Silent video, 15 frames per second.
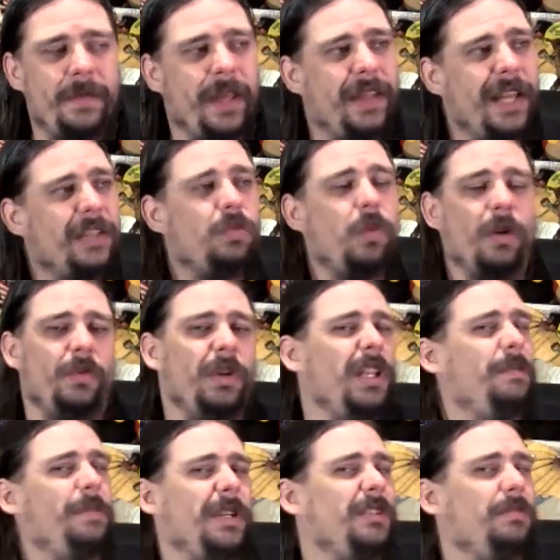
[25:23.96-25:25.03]
And that's what
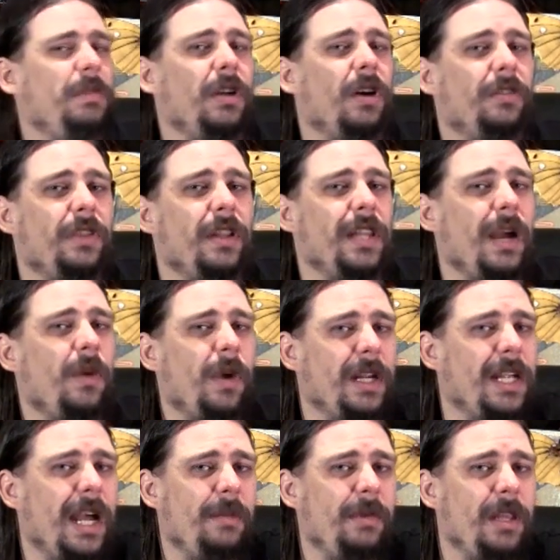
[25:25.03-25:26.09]
really pissed me off that they won
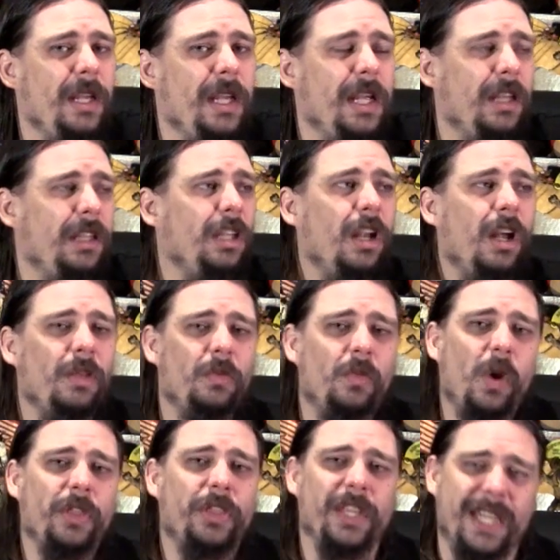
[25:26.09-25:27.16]
Game of the Year. You know
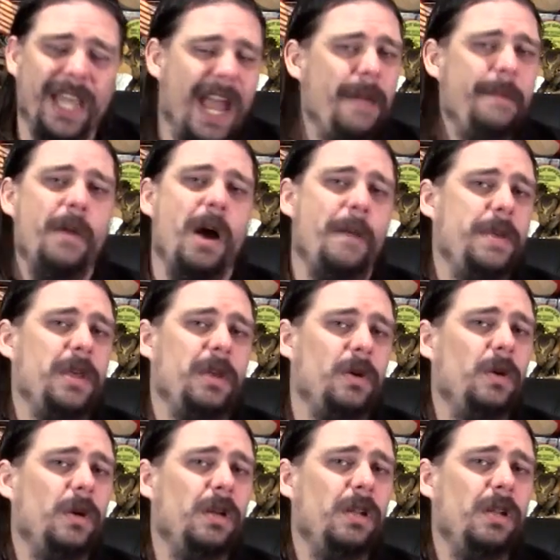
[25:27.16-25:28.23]
what? The game might be
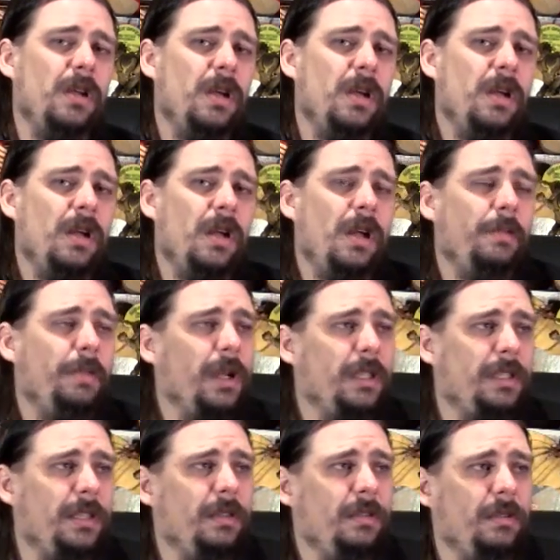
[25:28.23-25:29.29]
good,
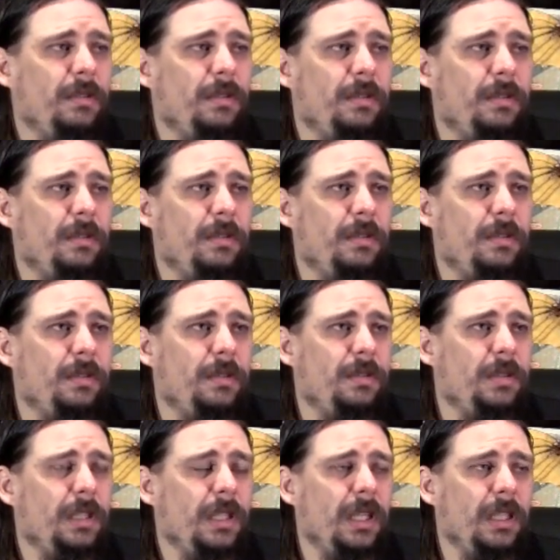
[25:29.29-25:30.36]
but
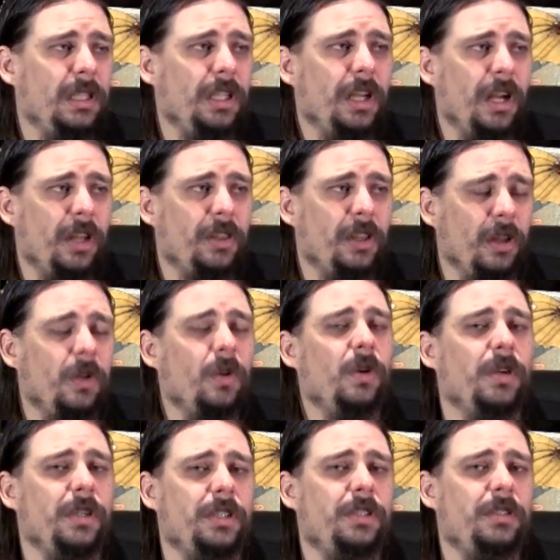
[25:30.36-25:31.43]
you know the
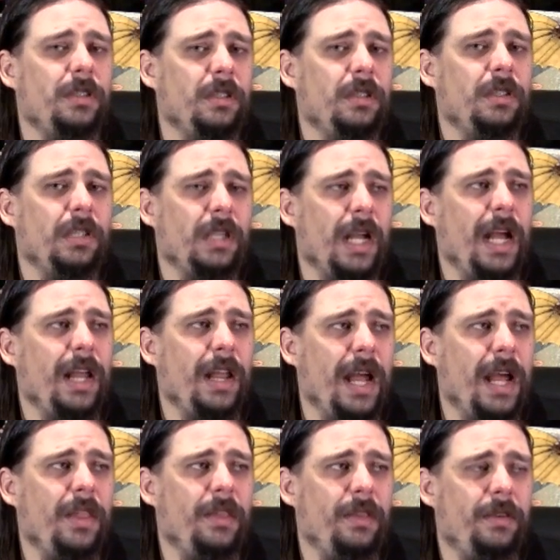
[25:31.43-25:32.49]
launch and,
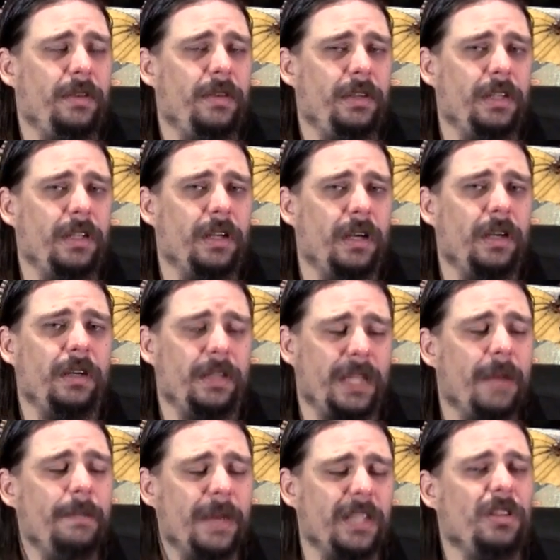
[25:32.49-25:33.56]
and you know
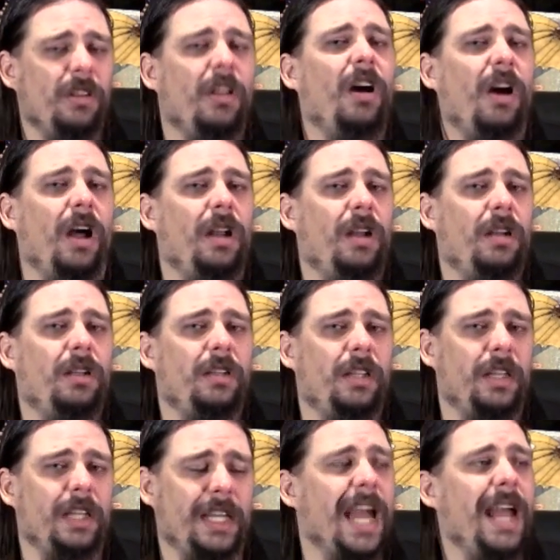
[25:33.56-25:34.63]
that means a lot
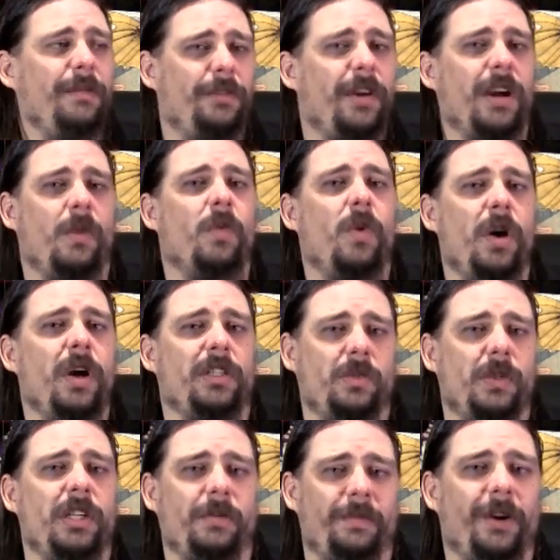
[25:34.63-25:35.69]
that the game fucking works
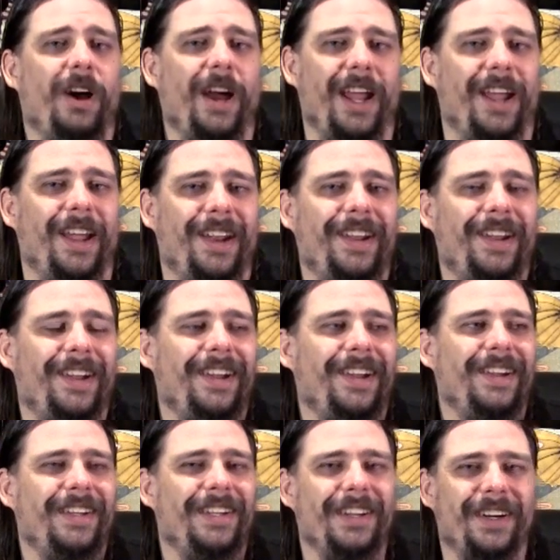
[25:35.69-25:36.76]
when you buy it.
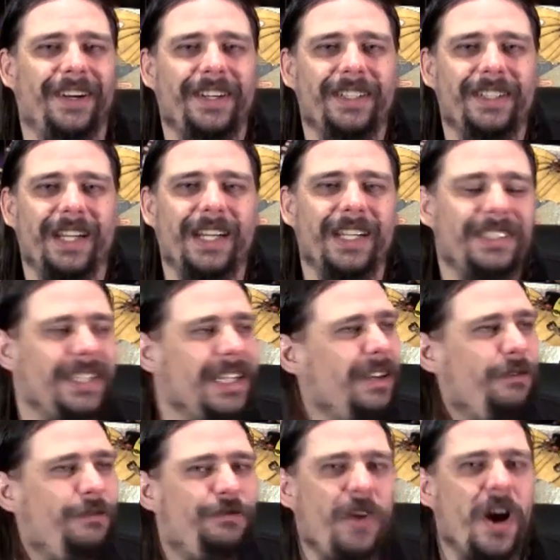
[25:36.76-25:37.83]
You know, and it
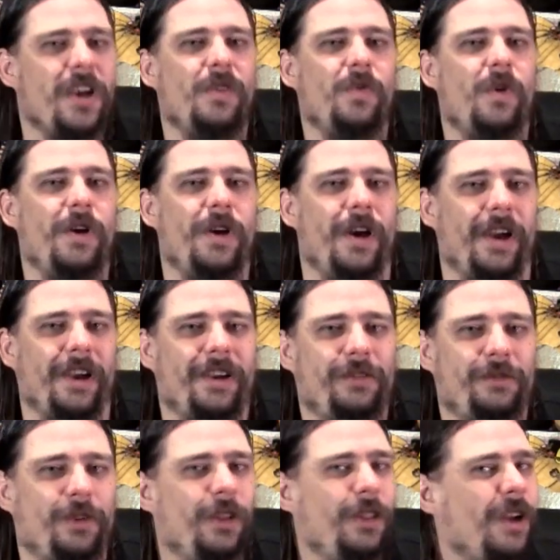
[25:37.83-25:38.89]
didn't fucking work
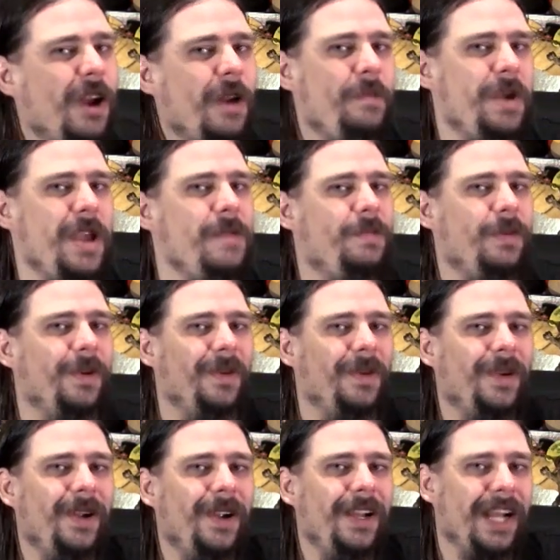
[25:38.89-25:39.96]
for a lot of people,
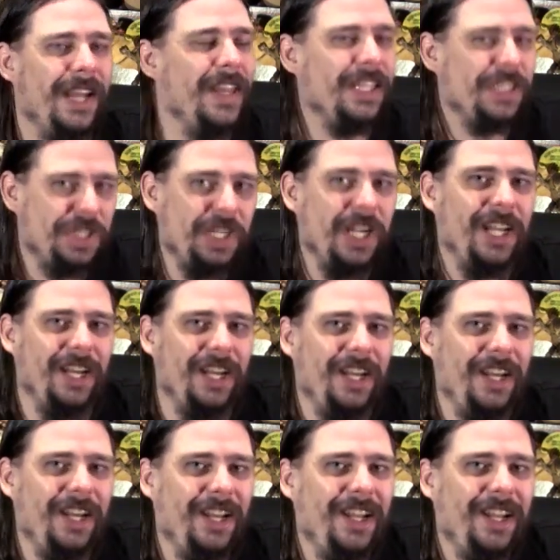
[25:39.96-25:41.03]
and that's shit
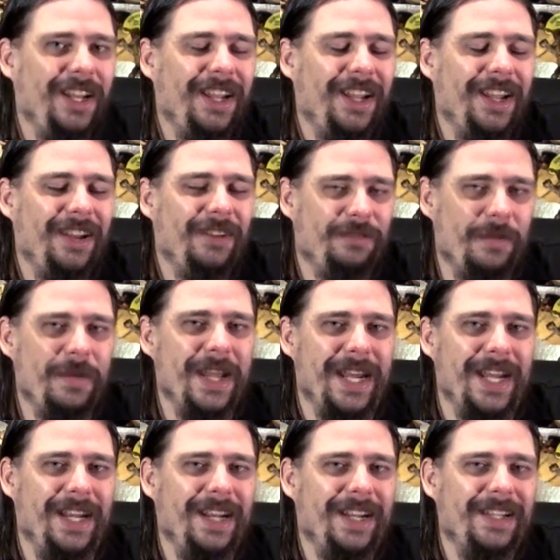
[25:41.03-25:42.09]
for
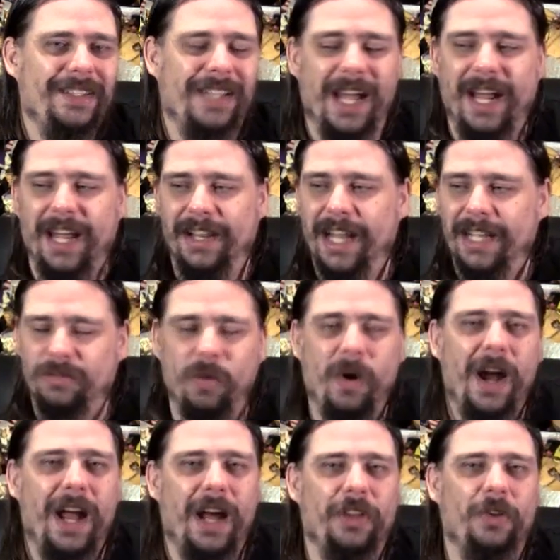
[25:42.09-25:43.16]
me. That, and that's
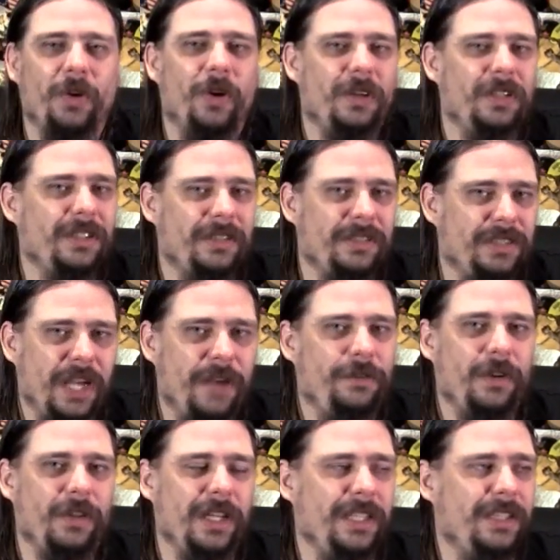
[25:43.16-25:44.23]
why I thought
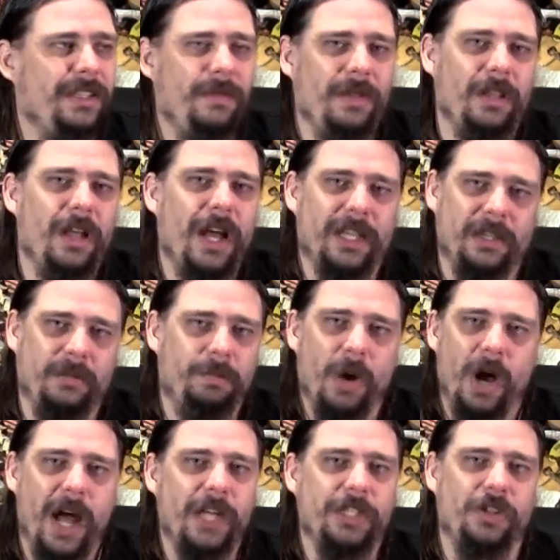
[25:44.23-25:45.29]
definitely something like
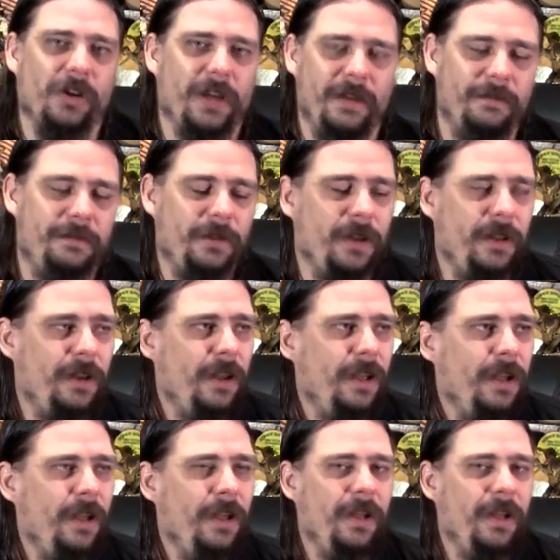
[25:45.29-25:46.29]
Bioshock Infinite